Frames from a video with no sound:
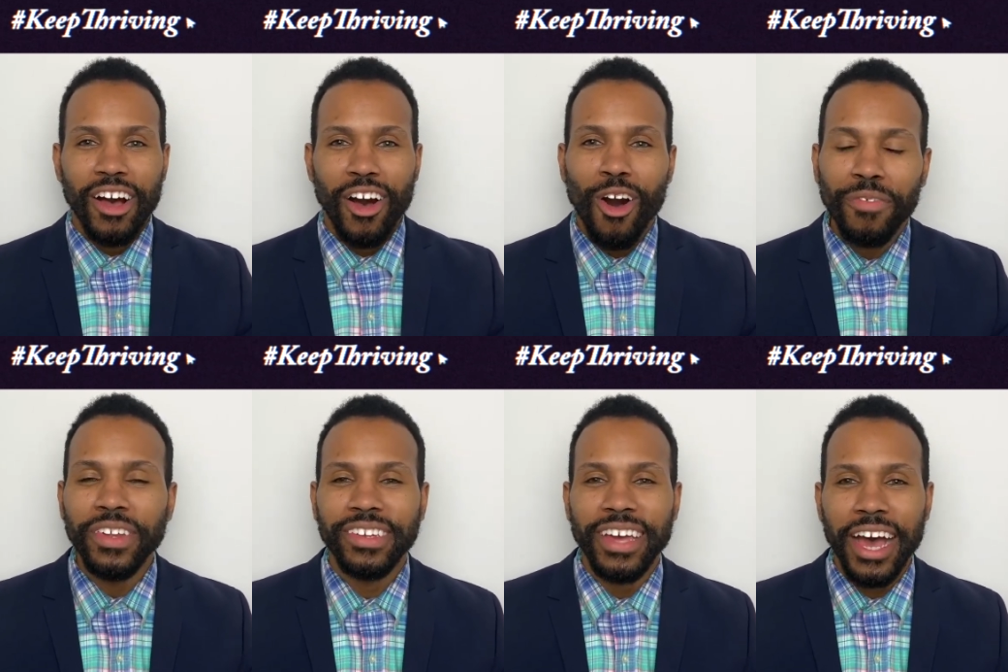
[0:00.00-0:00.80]

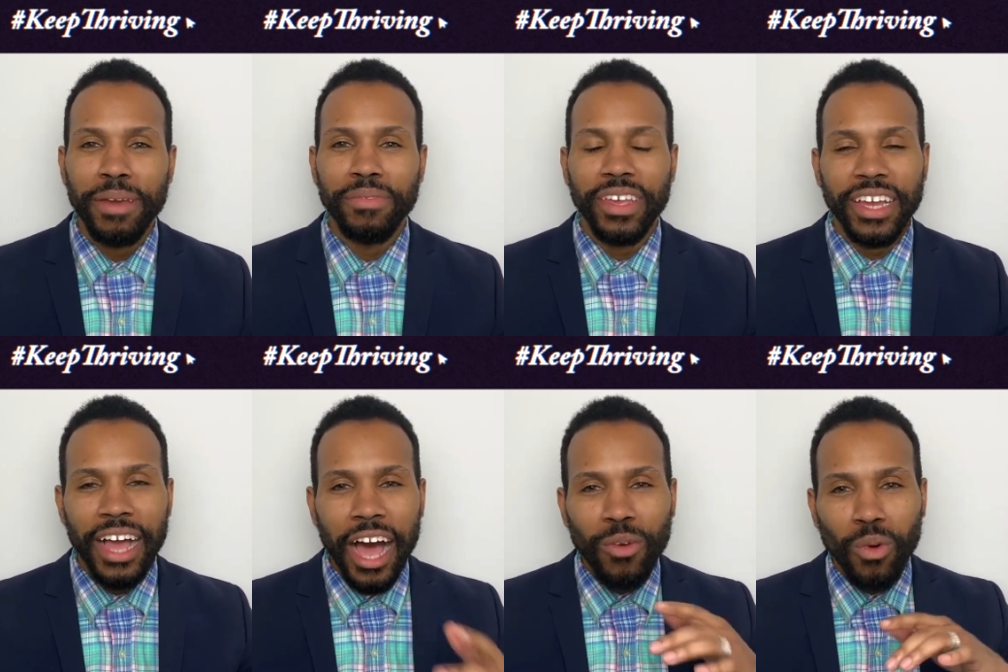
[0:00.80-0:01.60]
oftentimes
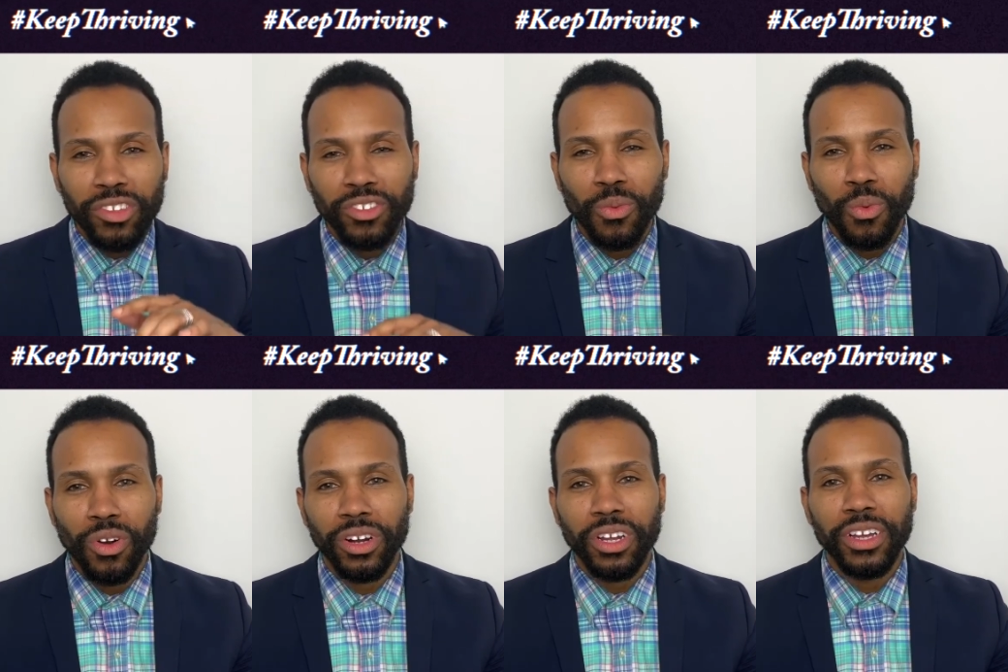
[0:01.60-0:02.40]
God wants to
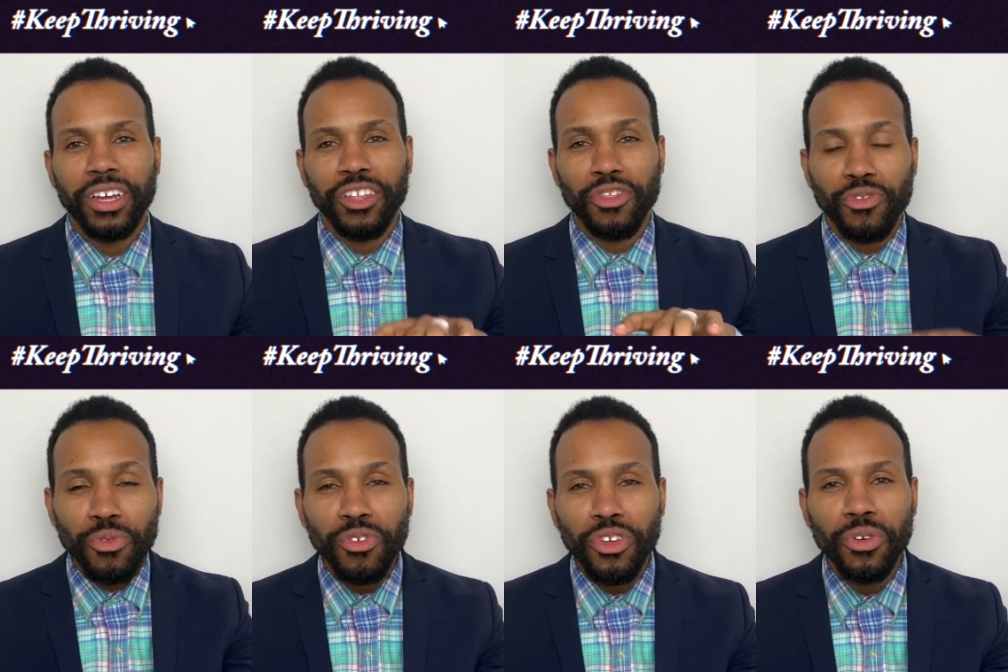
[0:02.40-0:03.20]
work
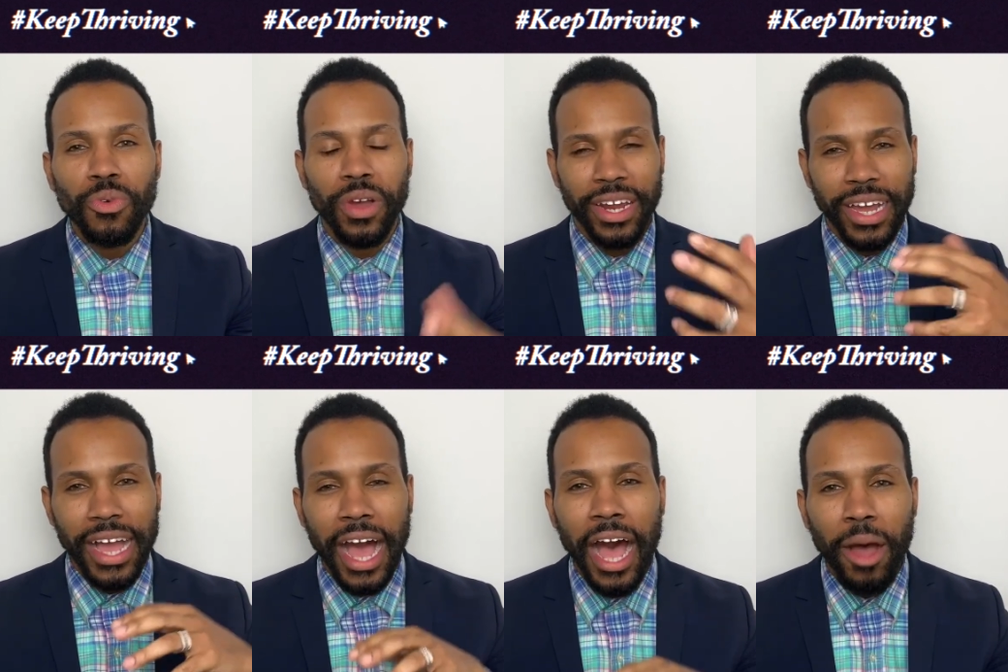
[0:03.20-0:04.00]
through you and
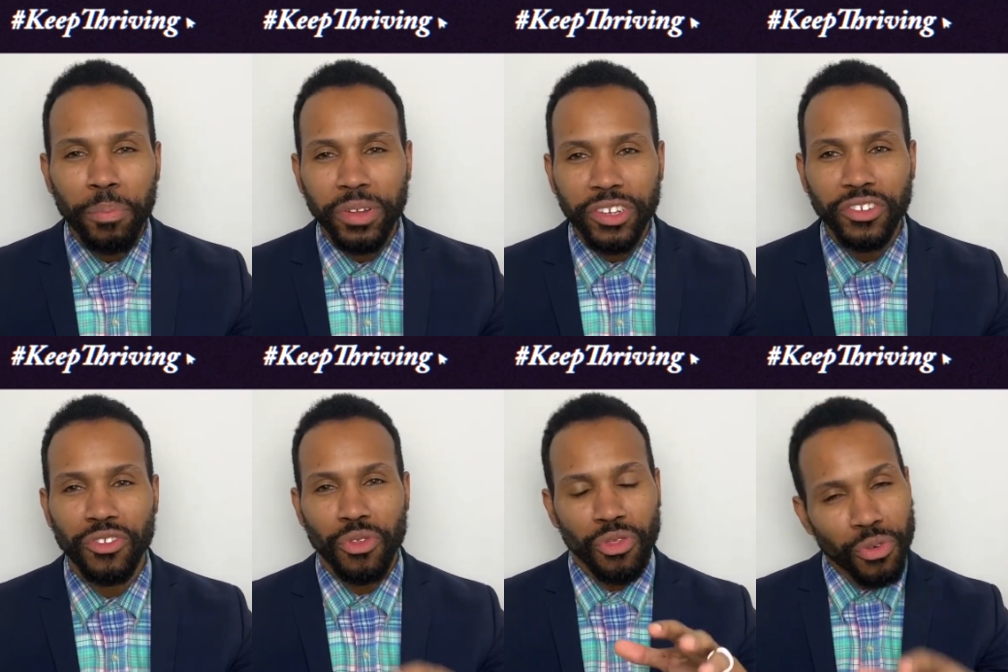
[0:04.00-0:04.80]
accomplish
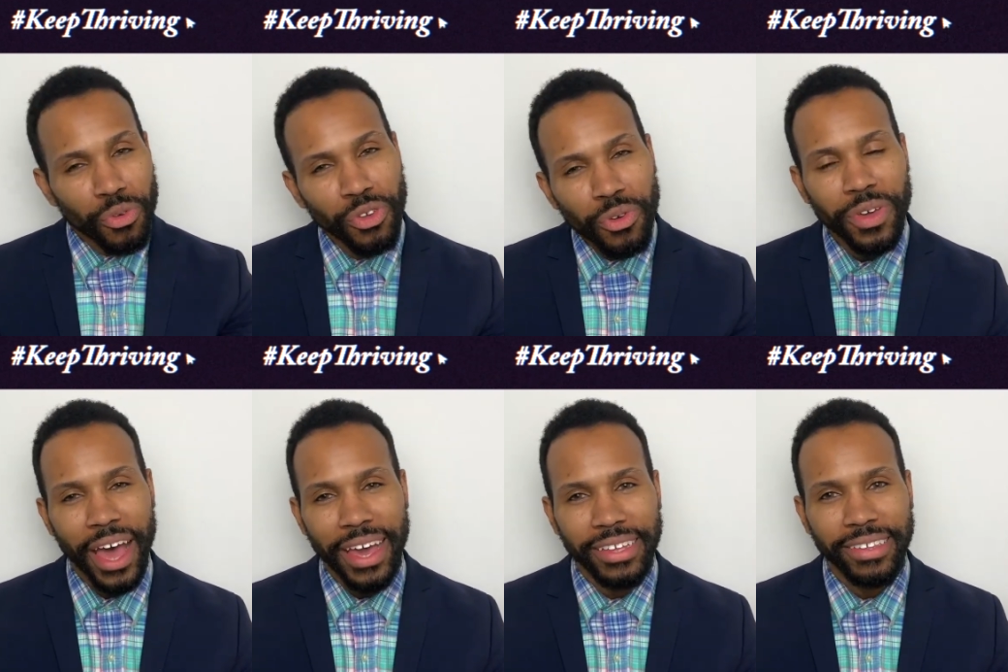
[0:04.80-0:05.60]
through you
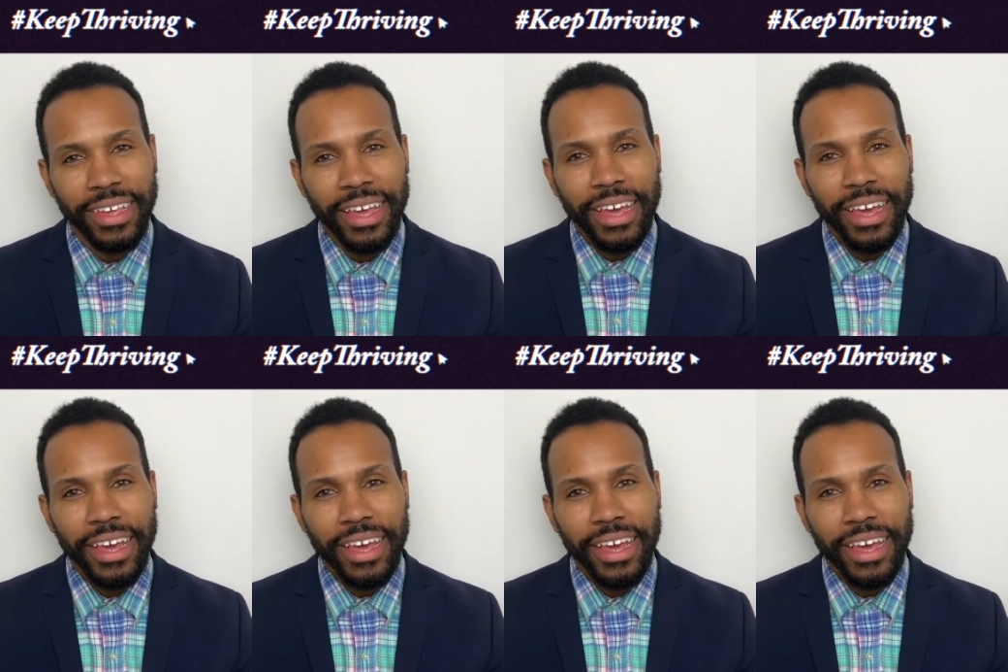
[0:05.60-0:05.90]
guys